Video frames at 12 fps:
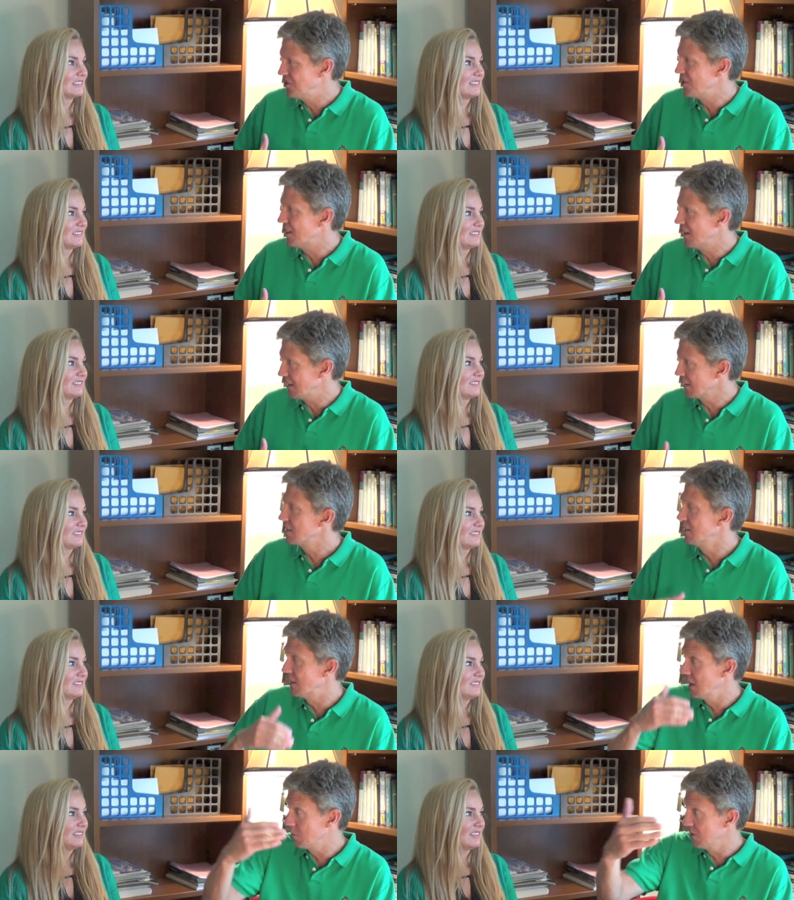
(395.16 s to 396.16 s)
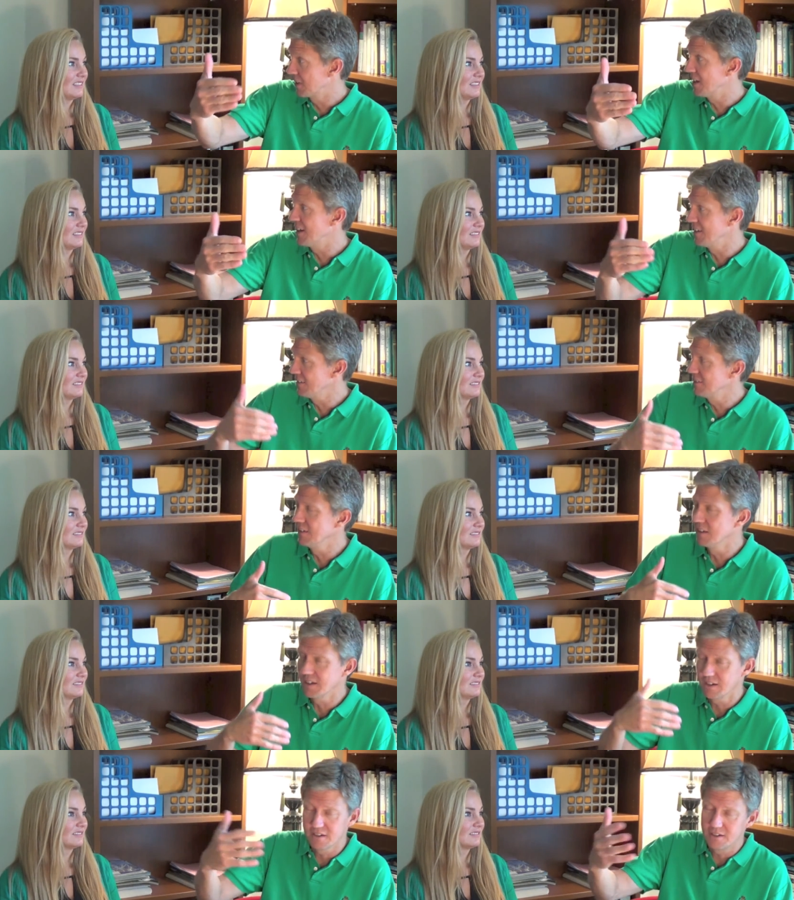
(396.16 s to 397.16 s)
Speaker 1: junk, you're able to kind of see,
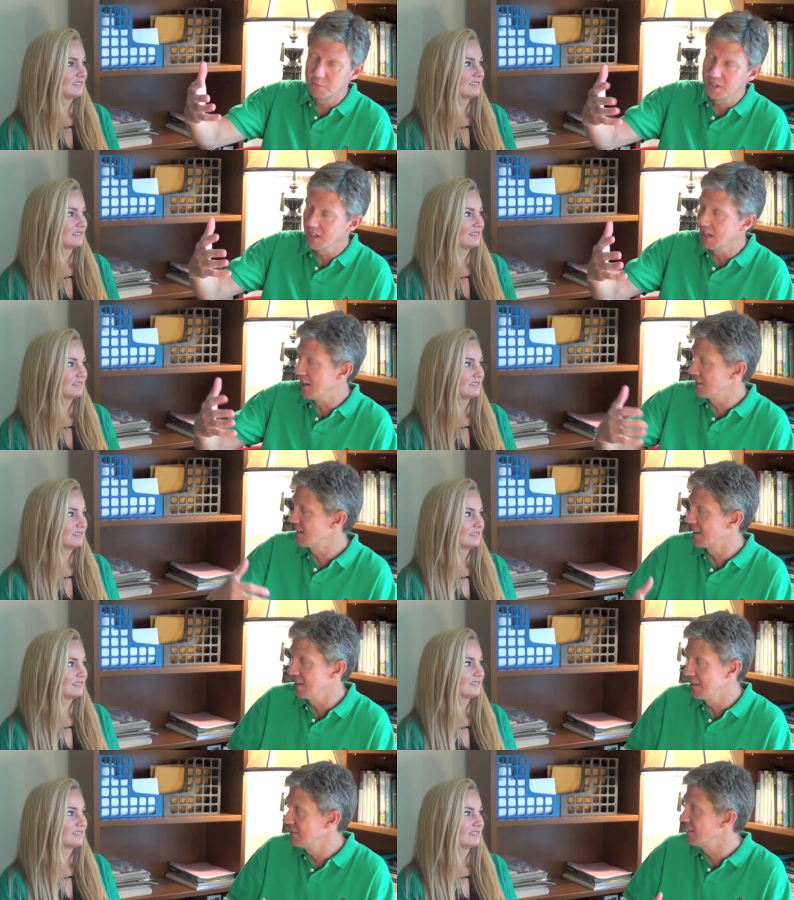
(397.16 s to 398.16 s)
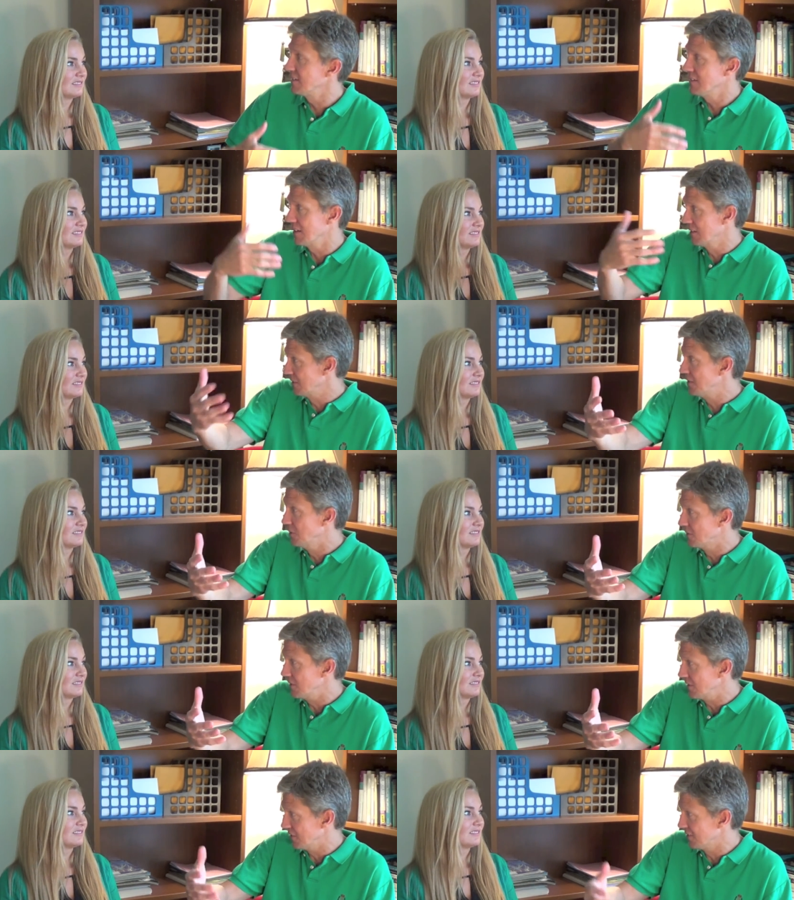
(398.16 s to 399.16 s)
like, oh my gosh, let's not take this too
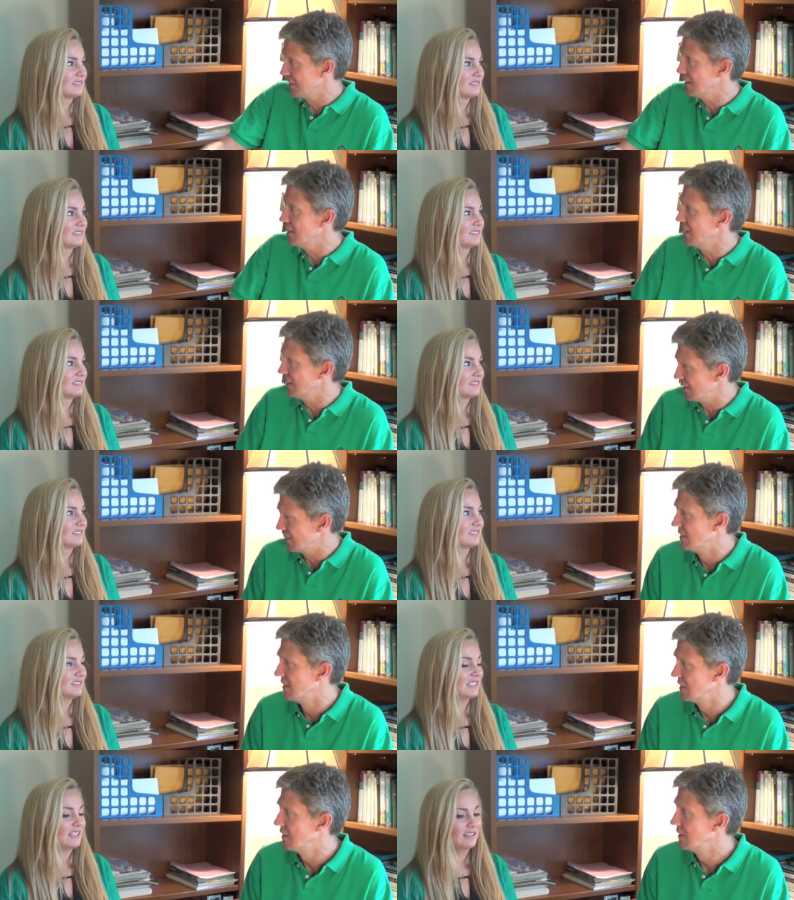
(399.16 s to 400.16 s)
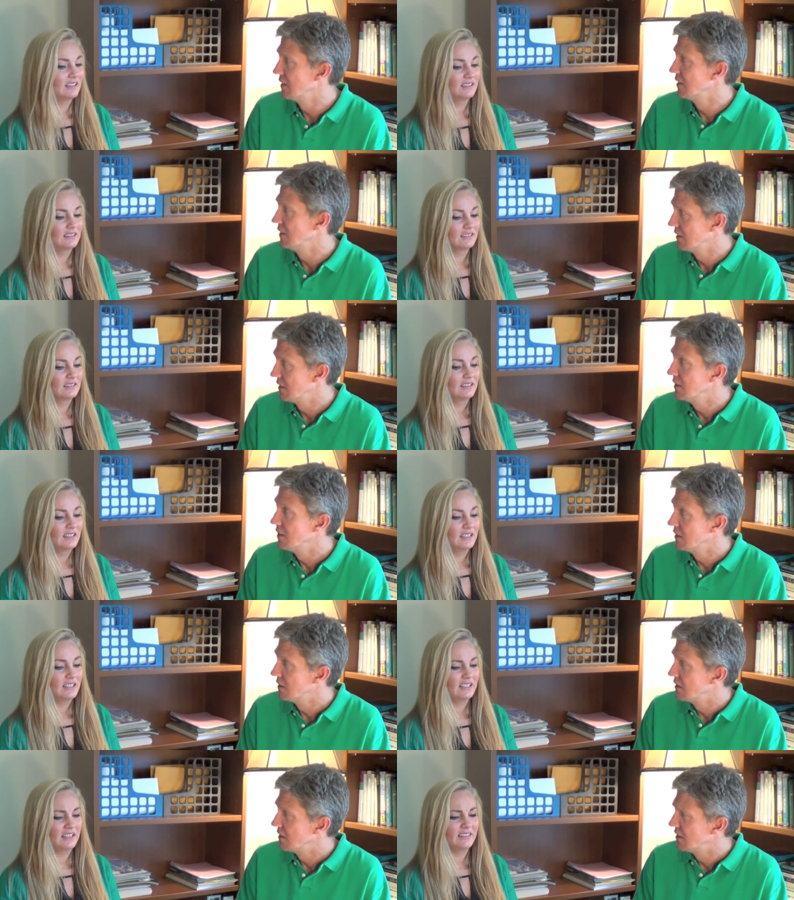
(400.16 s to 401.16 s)
seriously. And
Speaker 2: yeah.
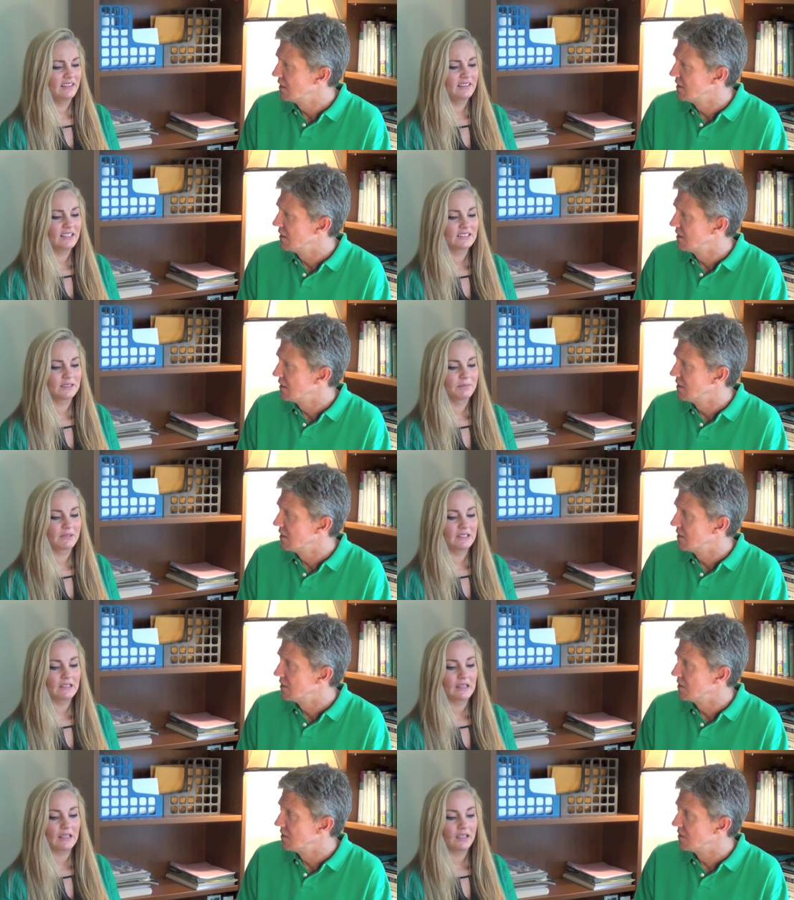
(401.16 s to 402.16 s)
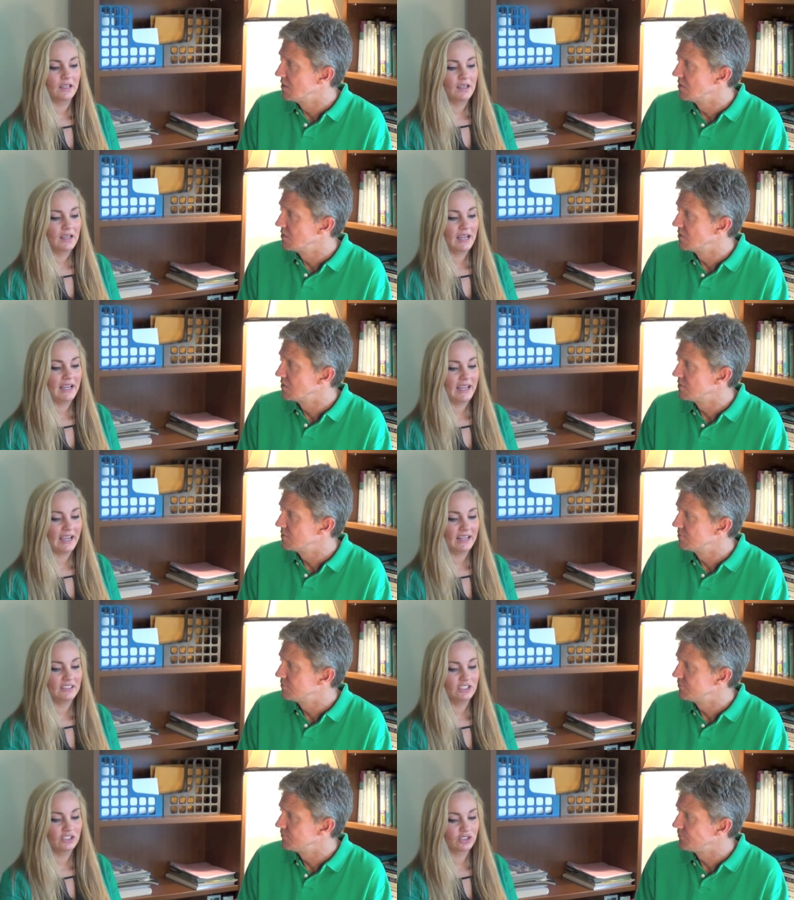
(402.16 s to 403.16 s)
And I think that's something, like, I
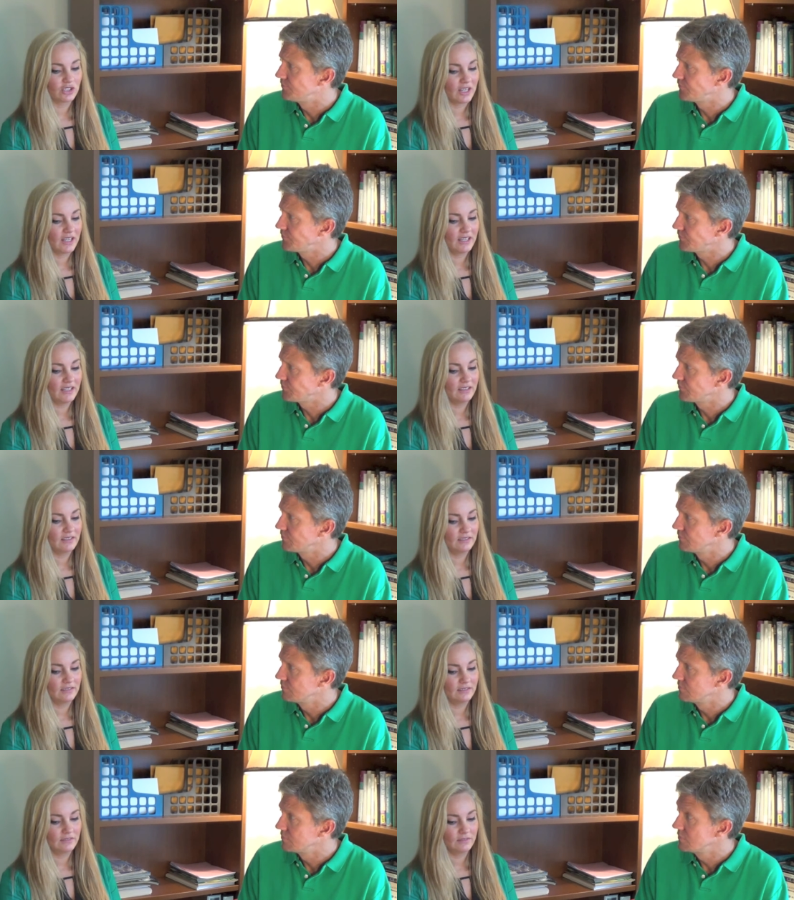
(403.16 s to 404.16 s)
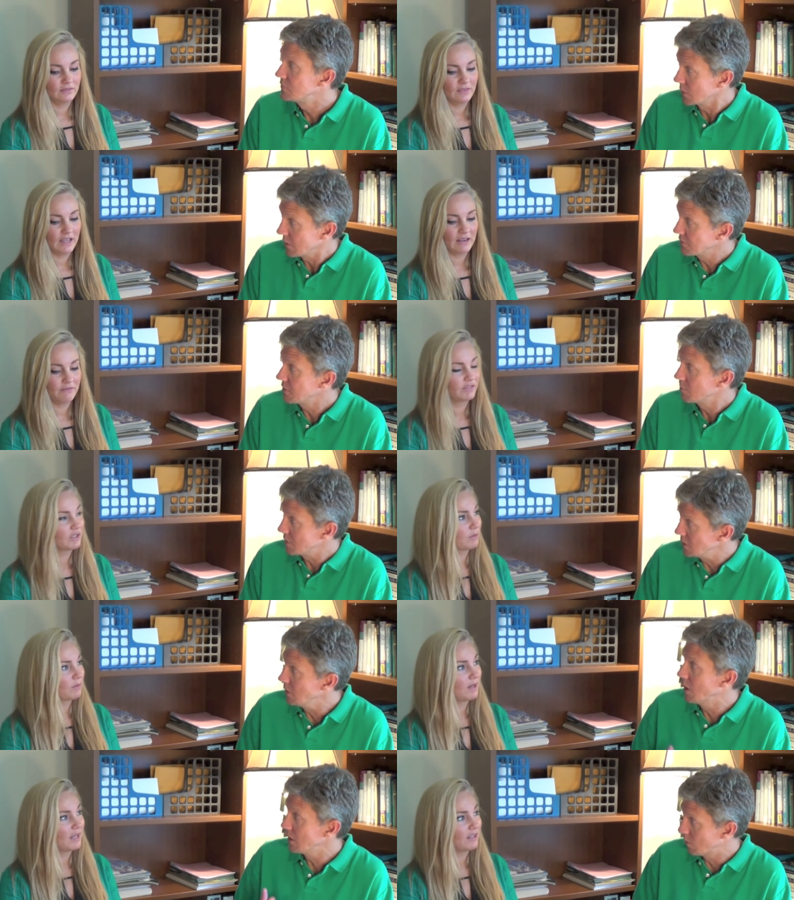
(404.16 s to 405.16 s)
had to try.
Speaker 1: So that's something
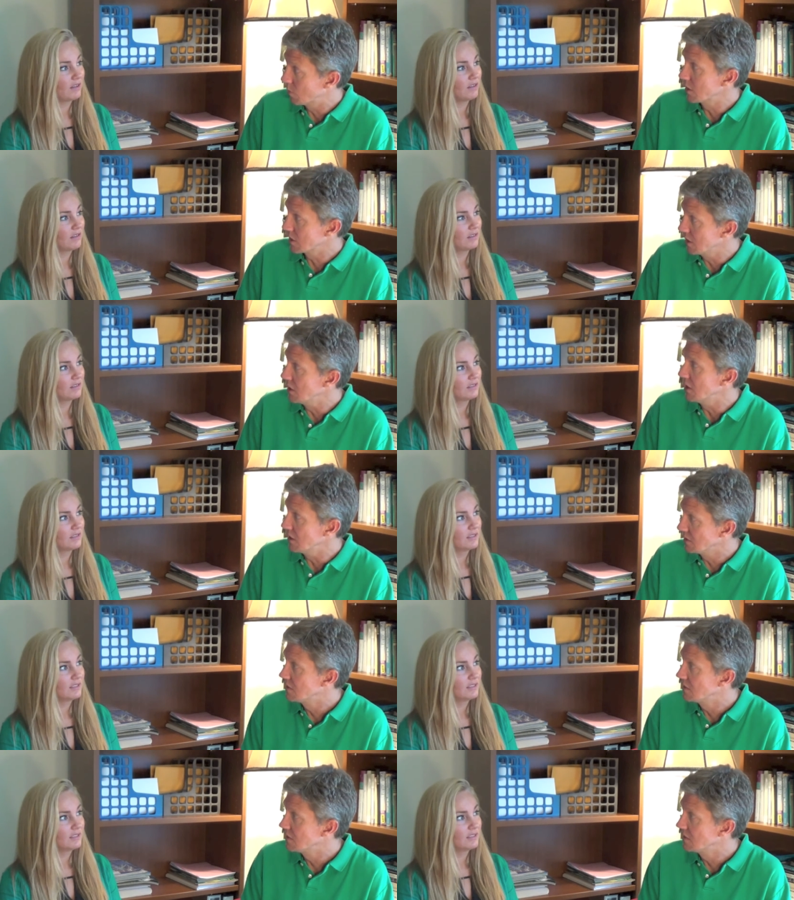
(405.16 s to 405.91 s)
you had to work on.